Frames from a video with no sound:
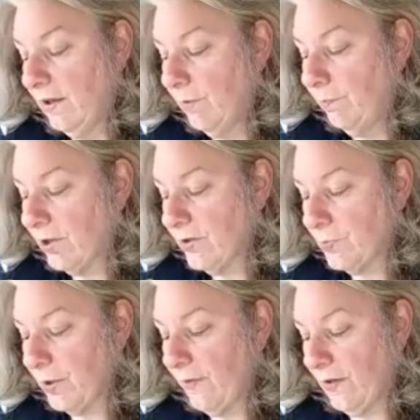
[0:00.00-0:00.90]

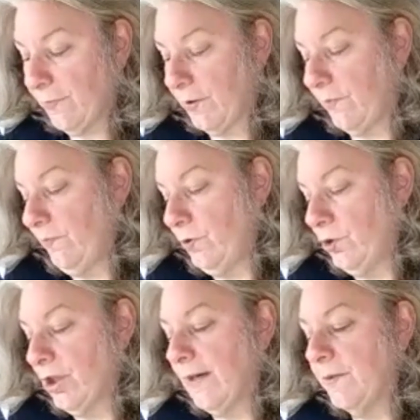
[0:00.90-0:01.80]
Bittersweet Fabric
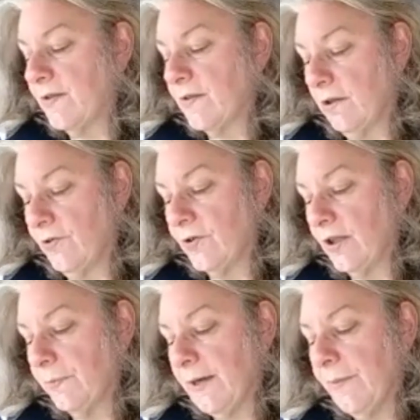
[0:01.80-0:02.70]
Shop is closed to the
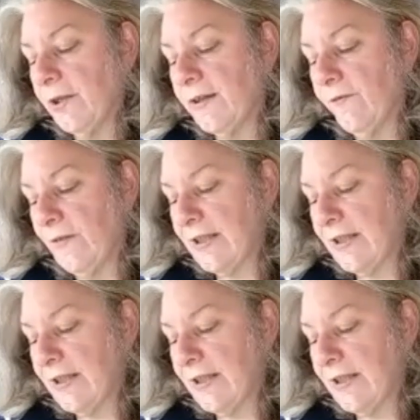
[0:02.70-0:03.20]
public, effective